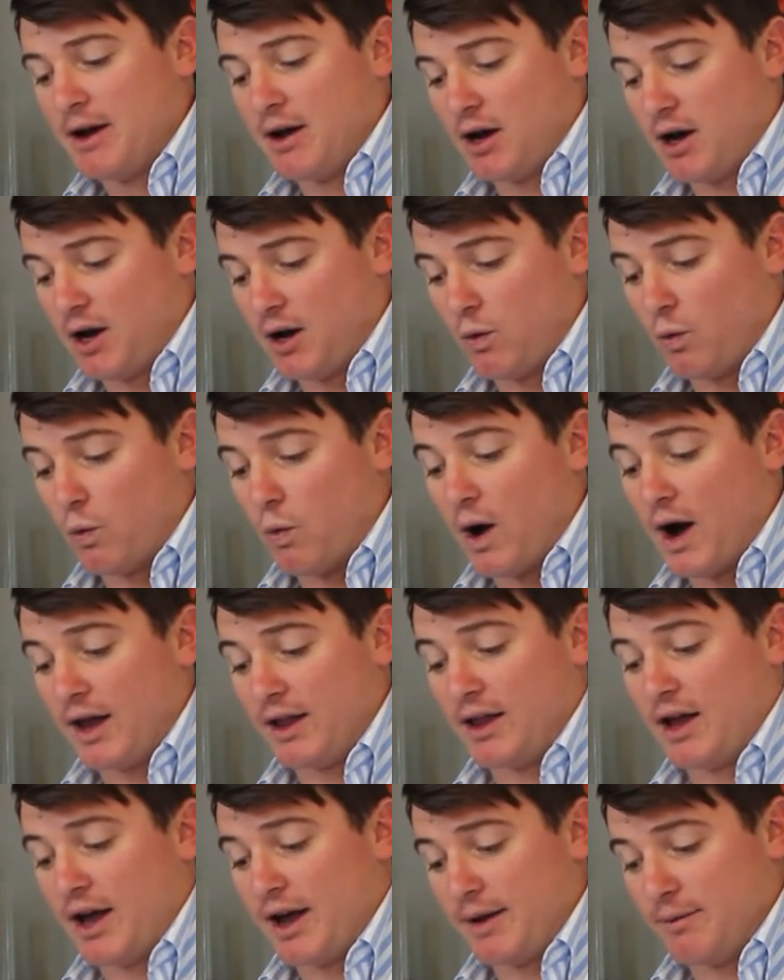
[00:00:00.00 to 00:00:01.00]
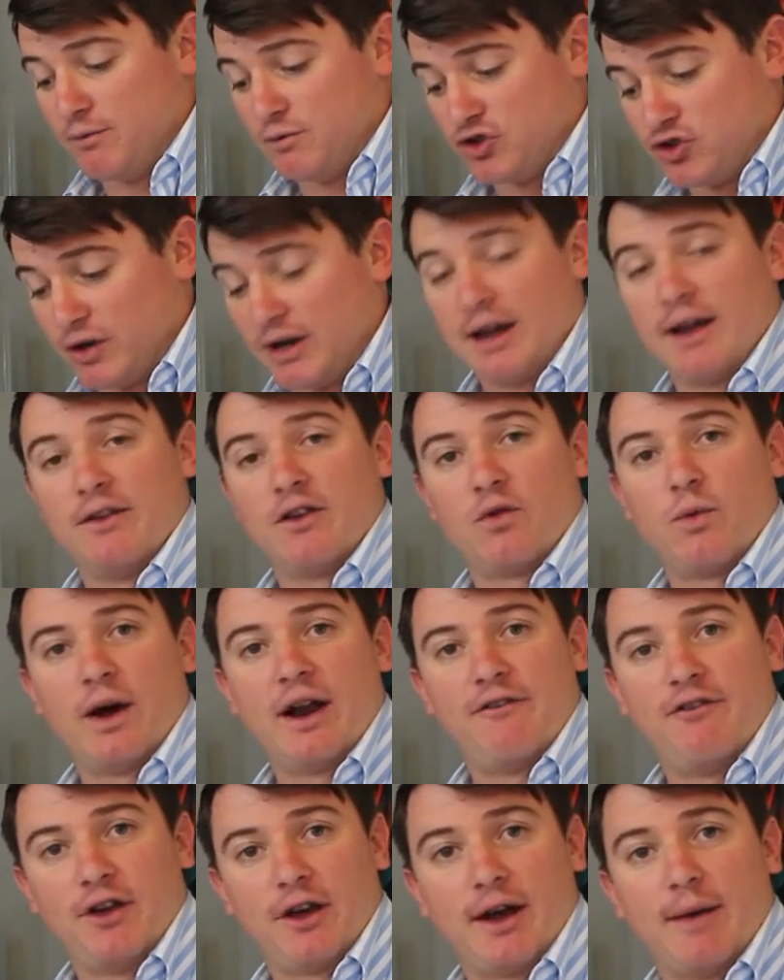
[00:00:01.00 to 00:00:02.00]
Uh, while I'm drinking this wine,
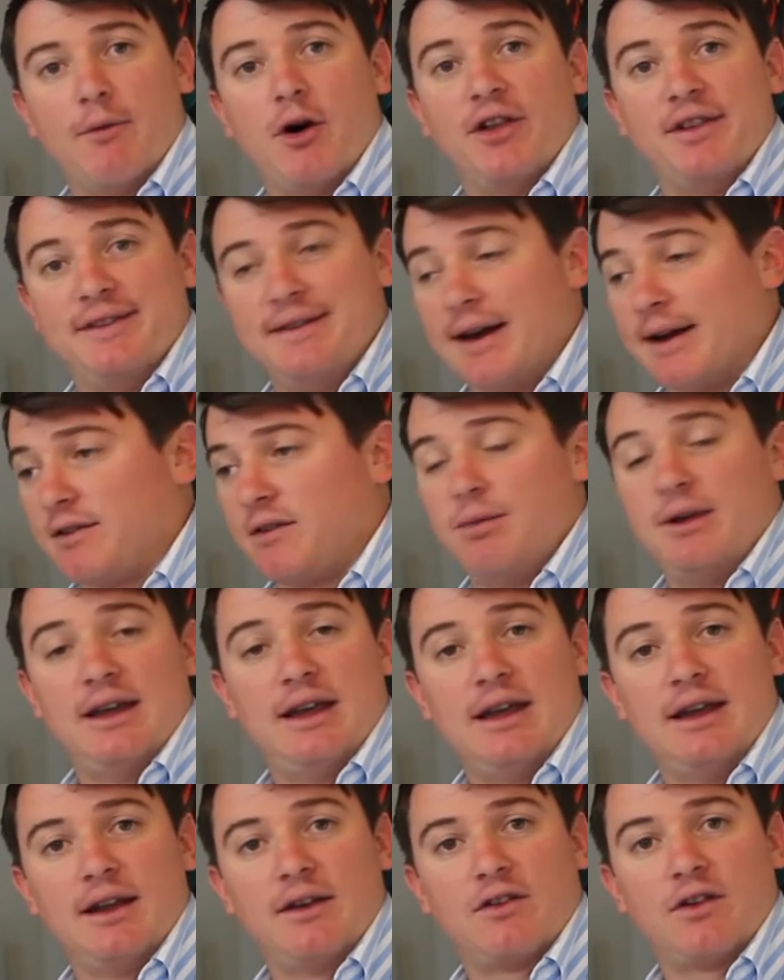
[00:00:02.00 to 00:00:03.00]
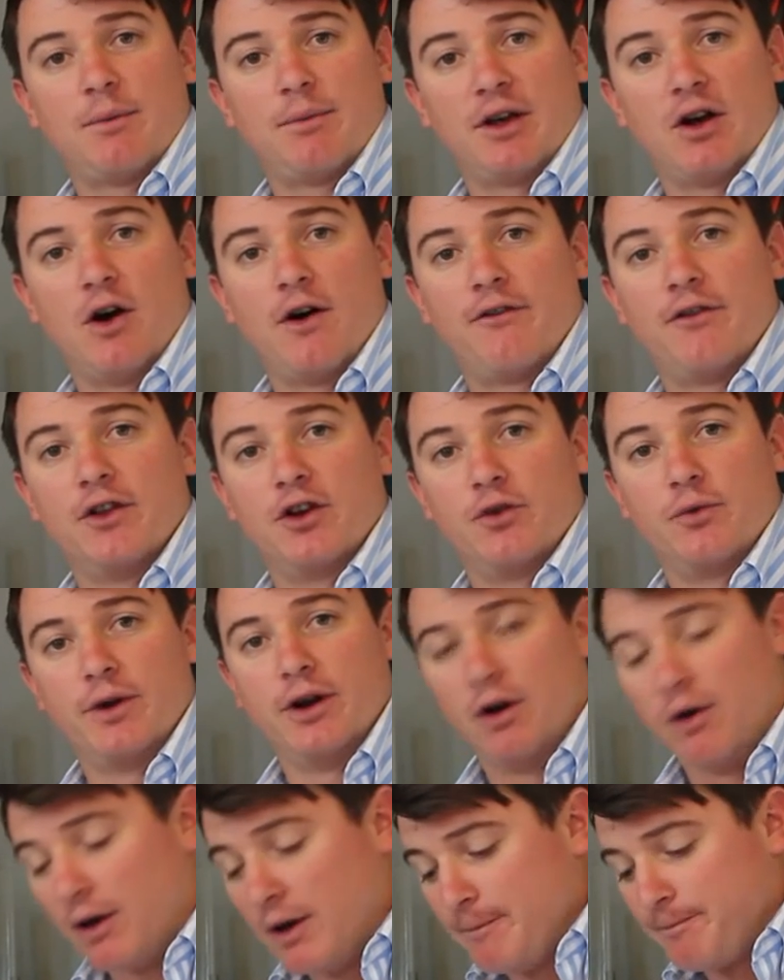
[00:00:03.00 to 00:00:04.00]
I feel like I'm on deck to be eating something off the
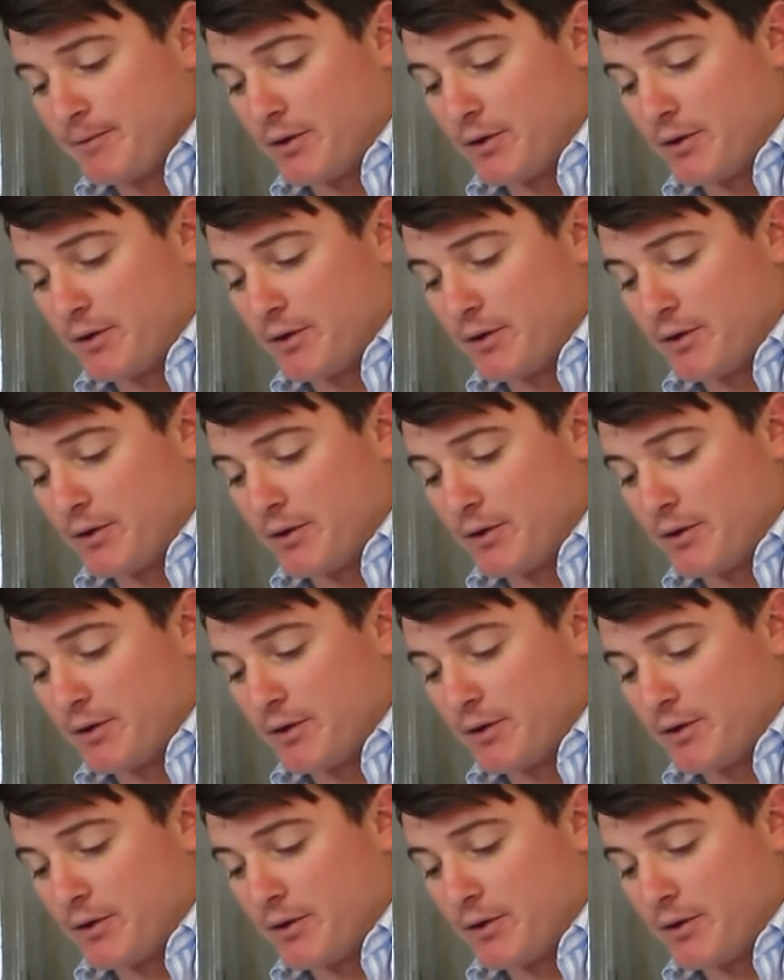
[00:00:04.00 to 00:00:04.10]
grill.